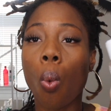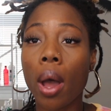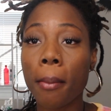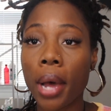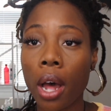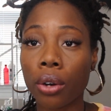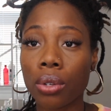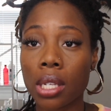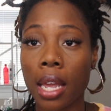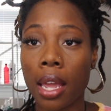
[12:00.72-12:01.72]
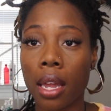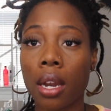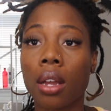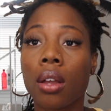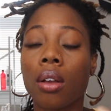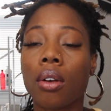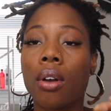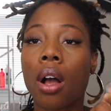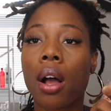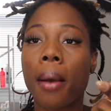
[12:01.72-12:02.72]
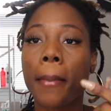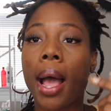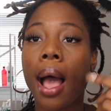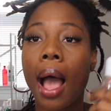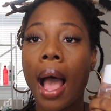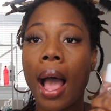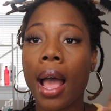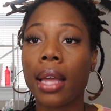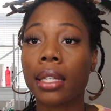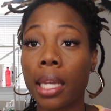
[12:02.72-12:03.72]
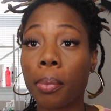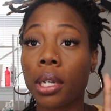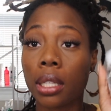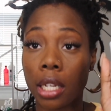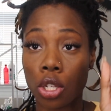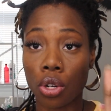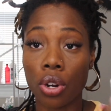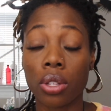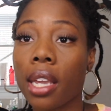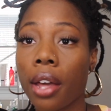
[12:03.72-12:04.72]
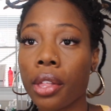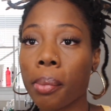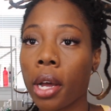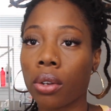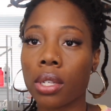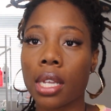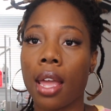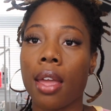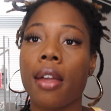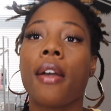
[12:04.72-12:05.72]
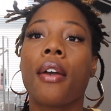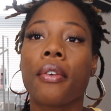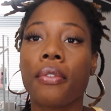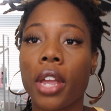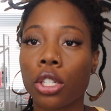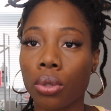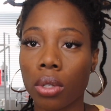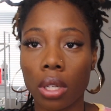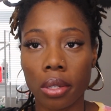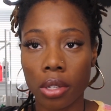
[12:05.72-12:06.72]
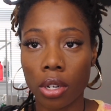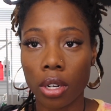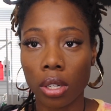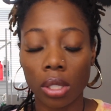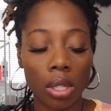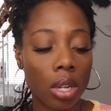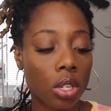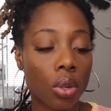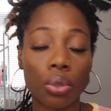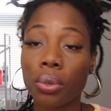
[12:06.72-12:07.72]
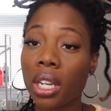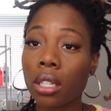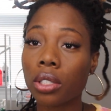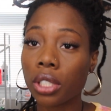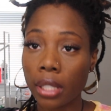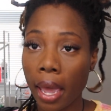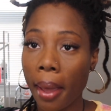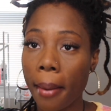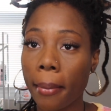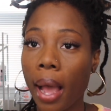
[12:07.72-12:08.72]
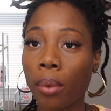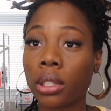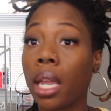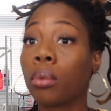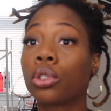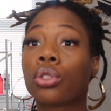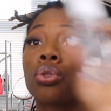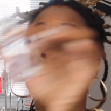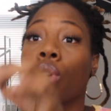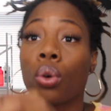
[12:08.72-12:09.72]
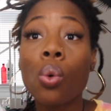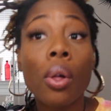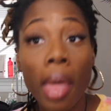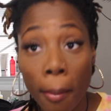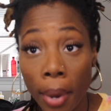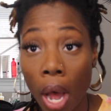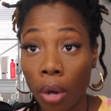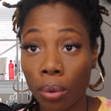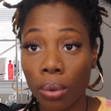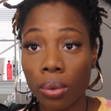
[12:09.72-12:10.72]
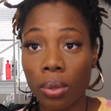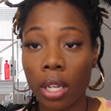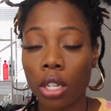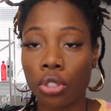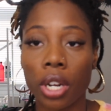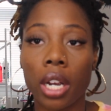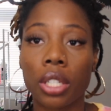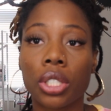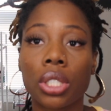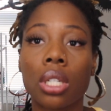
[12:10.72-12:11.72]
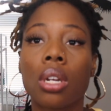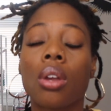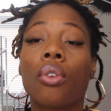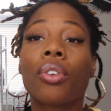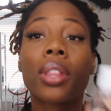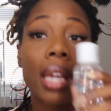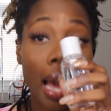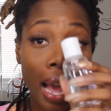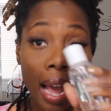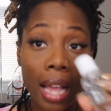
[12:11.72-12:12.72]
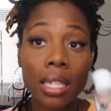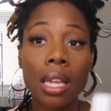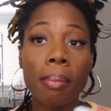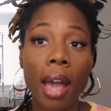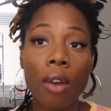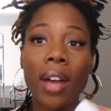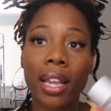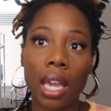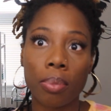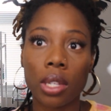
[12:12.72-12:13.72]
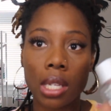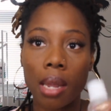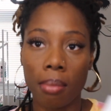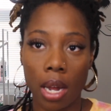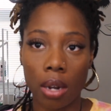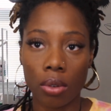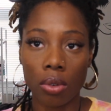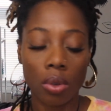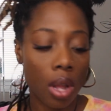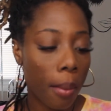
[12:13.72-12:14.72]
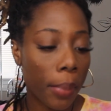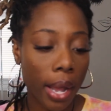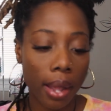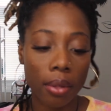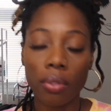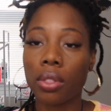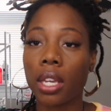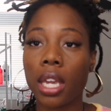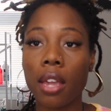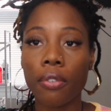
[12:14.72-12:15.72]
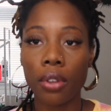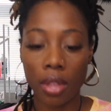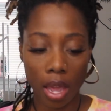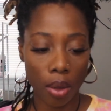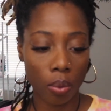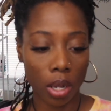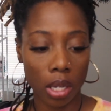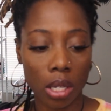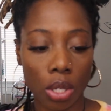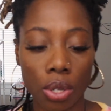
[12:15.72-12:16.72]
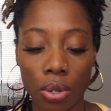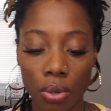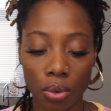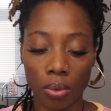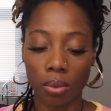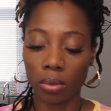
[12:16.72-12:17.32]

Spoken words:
one bottle said eye lip cleanser. The other bottle said facial cleanser. So through each step, I was able to throw that bottle in the trash. For the eyes and mouth, I kept the same bottle. But the key for that was to